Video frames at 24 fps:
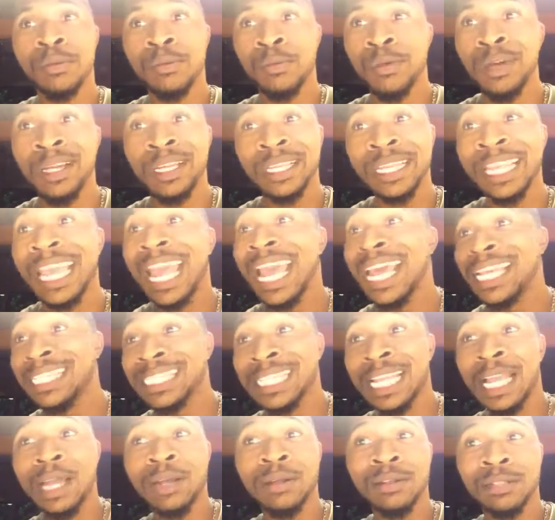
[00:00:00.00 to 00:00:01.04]
one
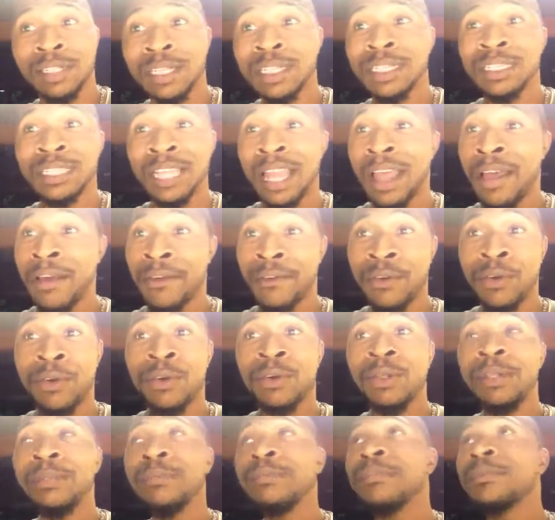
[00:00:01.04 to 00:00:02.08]
cast out the devil
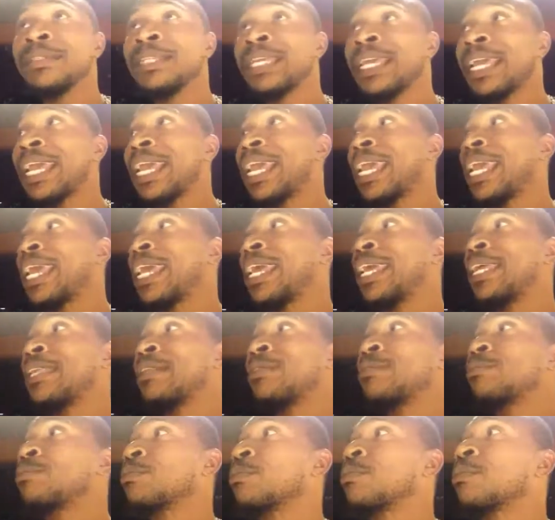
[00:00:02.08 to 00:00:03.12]
and
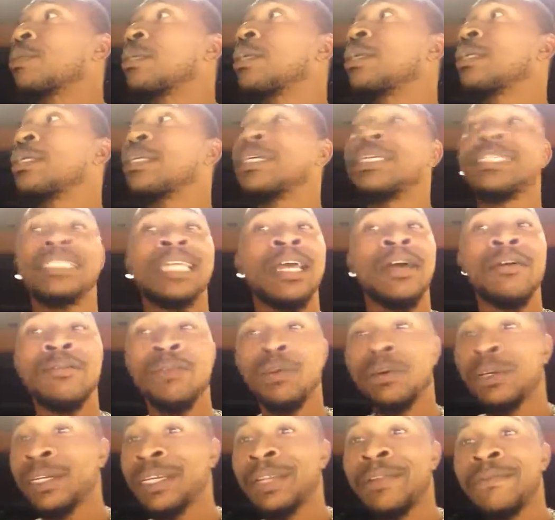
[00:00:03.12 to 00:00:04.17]
the
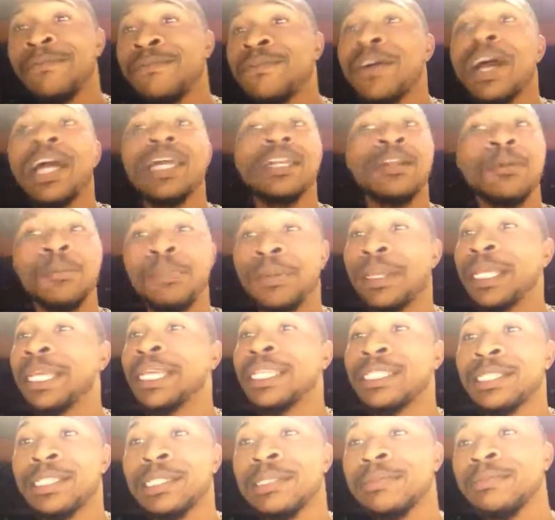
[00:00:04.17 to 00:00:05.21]
devil couldn't find a
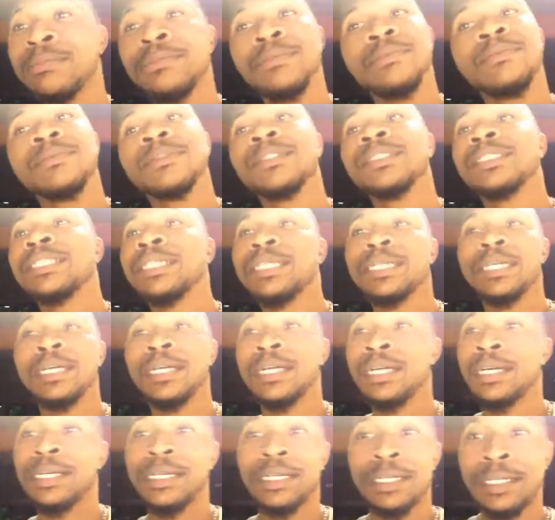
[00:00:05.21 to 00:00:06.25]
place
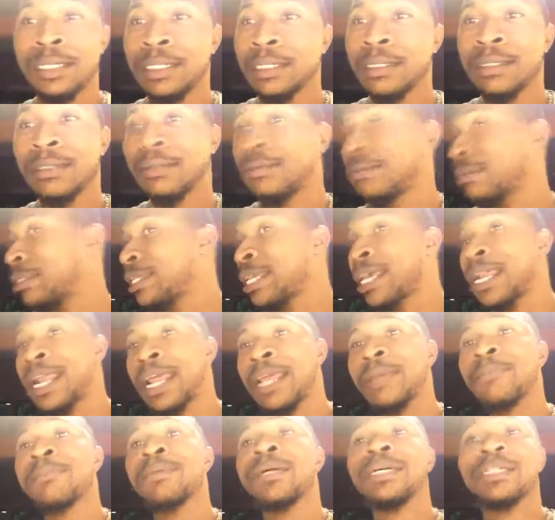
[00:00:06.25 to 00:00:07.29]
to say
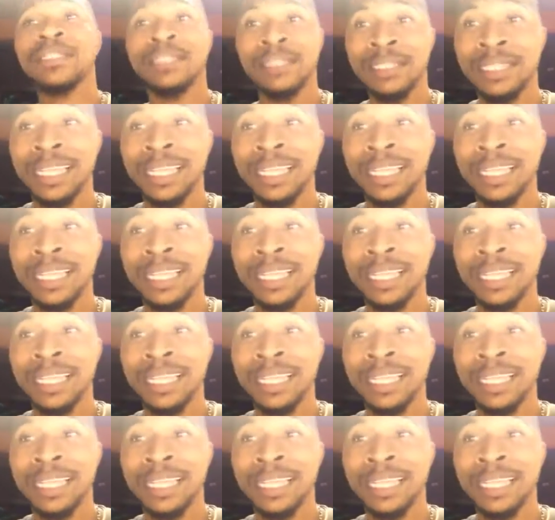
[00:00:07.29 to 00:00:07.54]
that, but